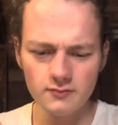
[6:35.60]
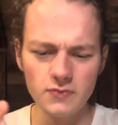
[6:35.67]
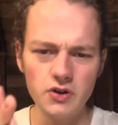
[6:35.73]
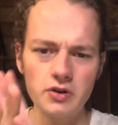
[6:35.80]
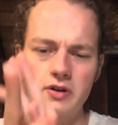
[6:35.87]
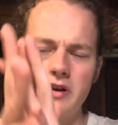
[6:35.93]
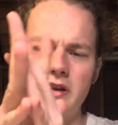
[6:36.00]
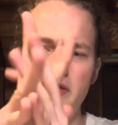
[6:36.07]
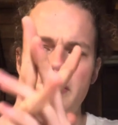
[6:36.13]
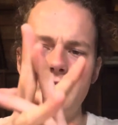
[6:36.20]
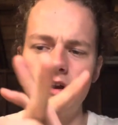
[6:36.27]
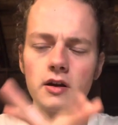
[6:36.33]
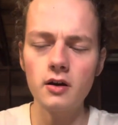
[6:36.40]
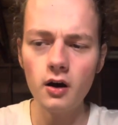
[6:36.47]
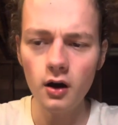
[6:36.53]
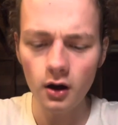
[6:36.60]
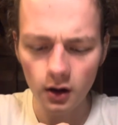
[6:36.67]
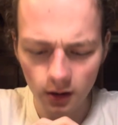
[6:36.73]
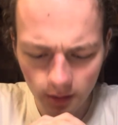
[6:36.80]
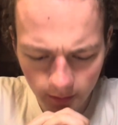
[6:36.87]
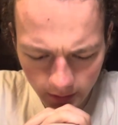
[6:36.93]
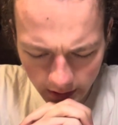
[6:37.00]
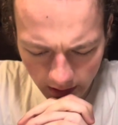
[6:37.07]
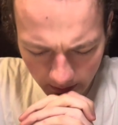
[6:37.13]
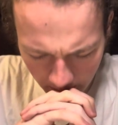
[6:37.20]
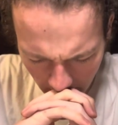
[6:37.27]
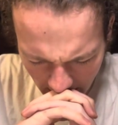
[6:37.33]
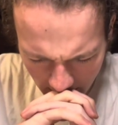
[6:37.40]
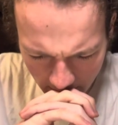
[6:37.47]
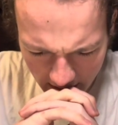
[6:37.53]
You're gonna think, oh,
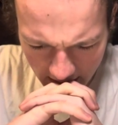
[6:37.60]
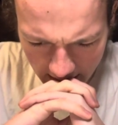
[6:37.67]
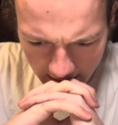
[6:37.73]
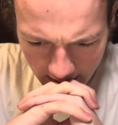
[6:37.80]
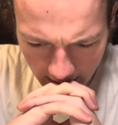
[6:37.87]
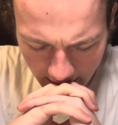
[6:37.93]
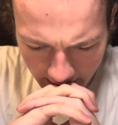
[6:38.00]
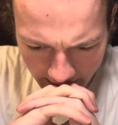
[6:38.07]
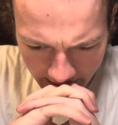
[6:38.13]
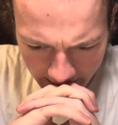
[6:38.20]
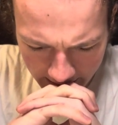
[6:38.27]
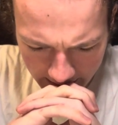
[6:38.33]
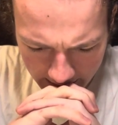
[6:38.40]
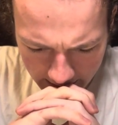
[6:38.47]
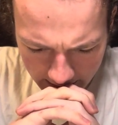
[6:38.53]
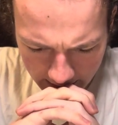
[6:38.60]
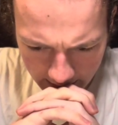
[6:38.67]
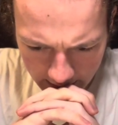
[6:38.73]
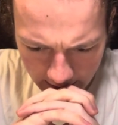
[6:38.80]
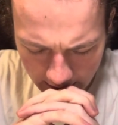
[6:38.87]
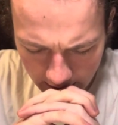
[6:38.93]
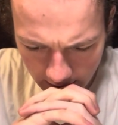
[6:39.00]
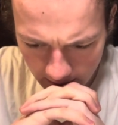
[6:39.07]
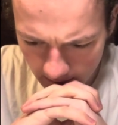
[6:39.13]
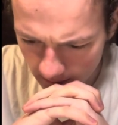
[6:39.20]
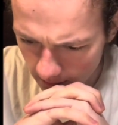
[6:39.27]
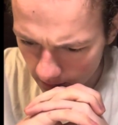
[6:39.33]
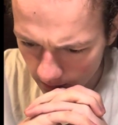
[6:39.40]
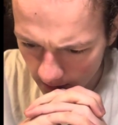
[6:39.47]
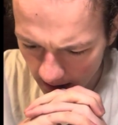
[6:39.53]
maybe I
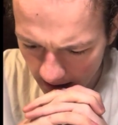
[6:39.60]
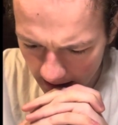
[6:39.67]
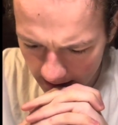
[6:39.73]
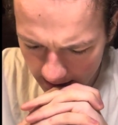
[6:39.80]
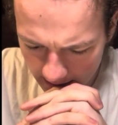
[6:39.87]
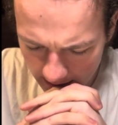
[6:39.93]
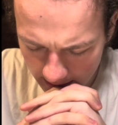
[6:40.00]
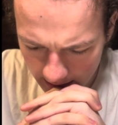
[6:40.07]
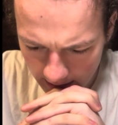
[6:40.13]
do not